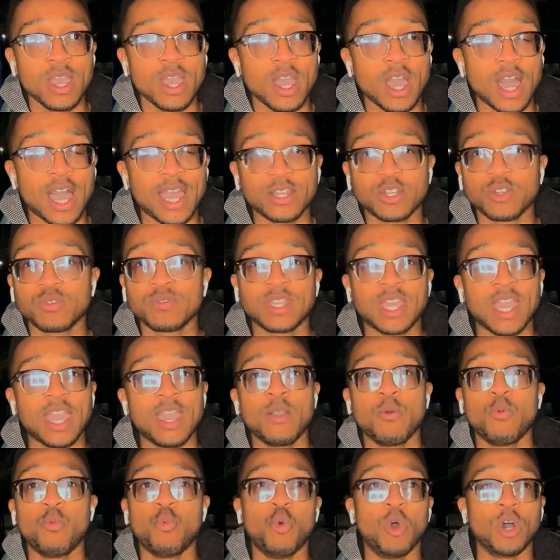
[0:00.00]
I don't
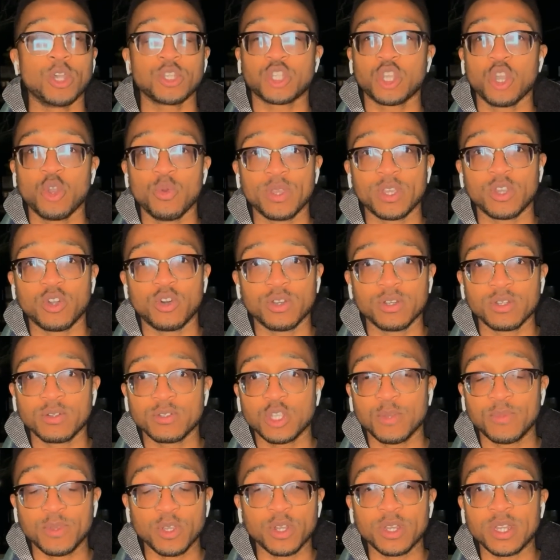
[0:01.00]
care what's going on,
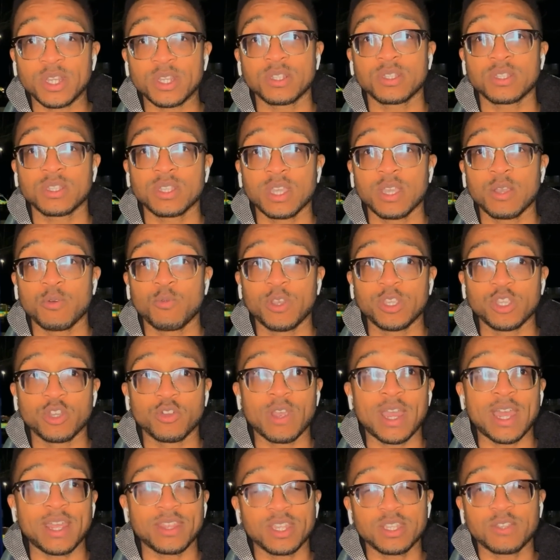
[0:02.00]
to be honest. When
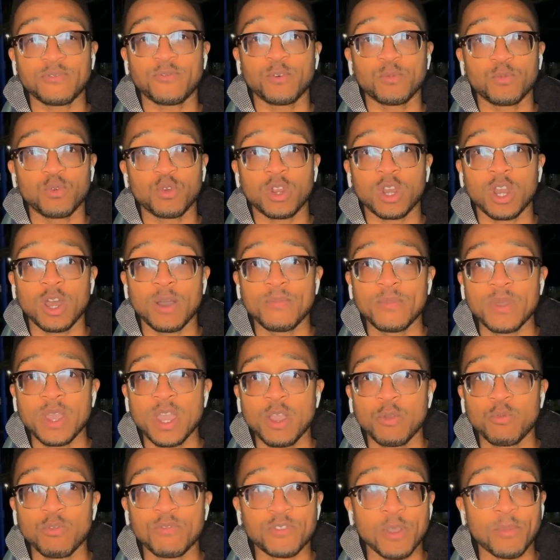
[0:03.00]
you're at this football club
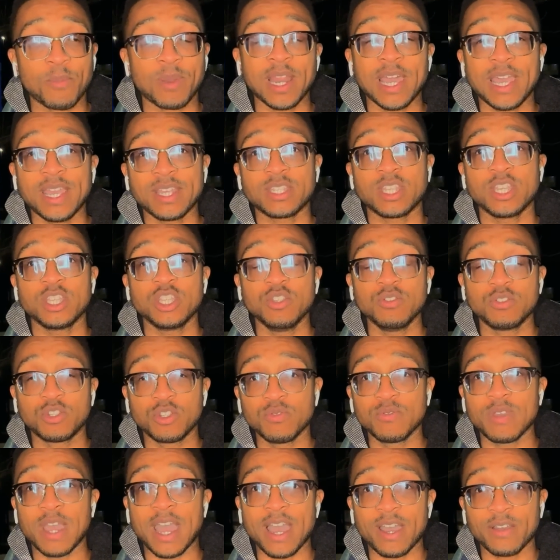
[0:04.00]
with the players that you
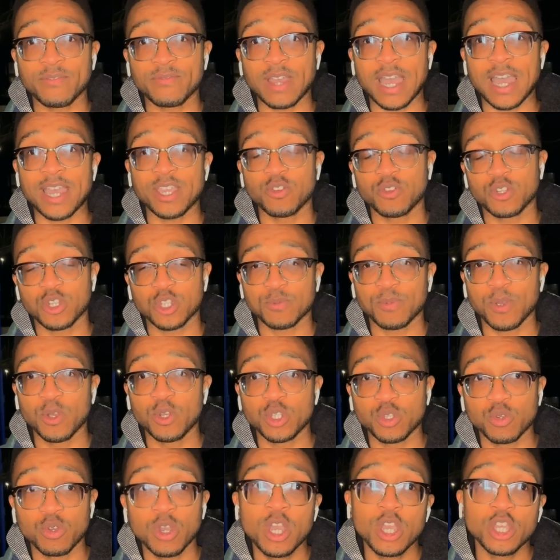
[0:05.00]
do have at your
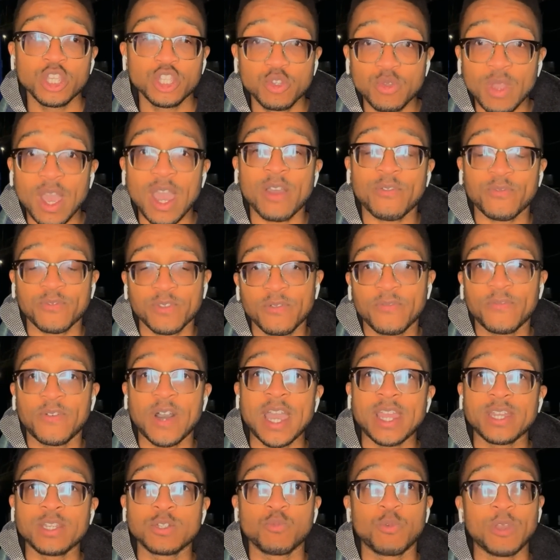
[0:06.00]
disposal, you have to
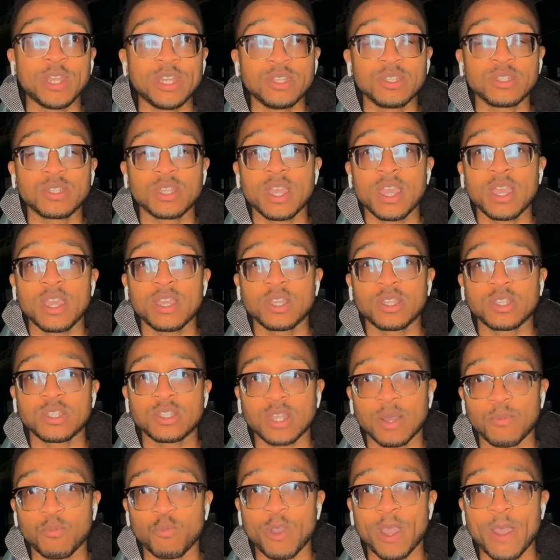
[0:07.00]
find wins
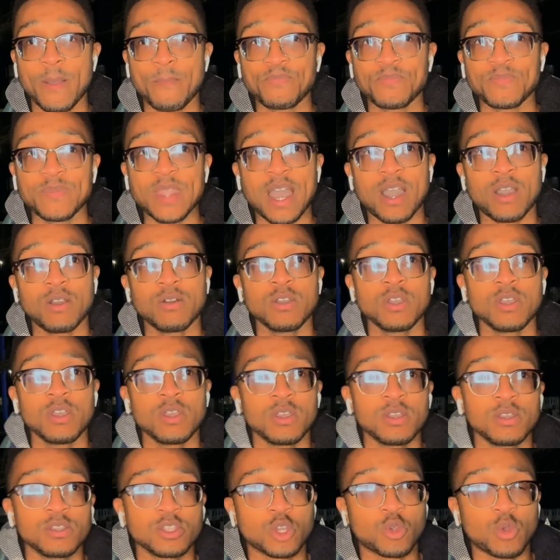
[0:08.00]
somewhere. Now,
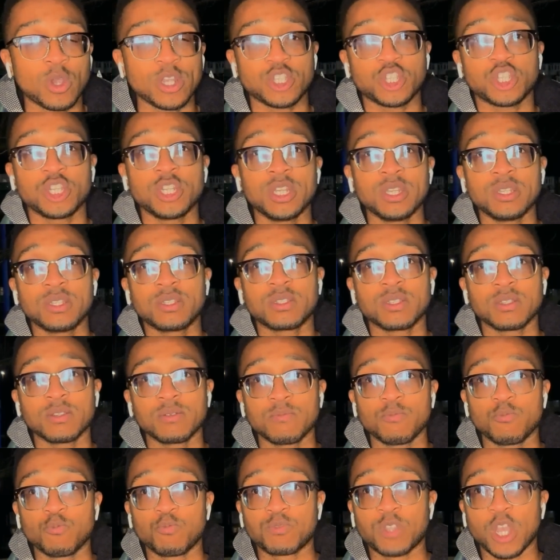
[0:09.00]
the question is,
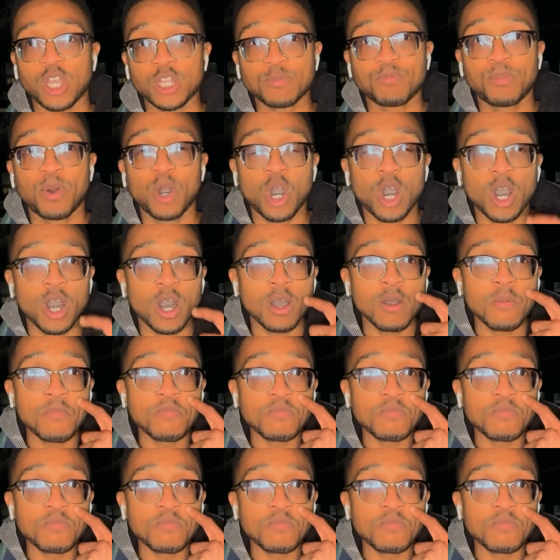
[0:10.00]
does Potter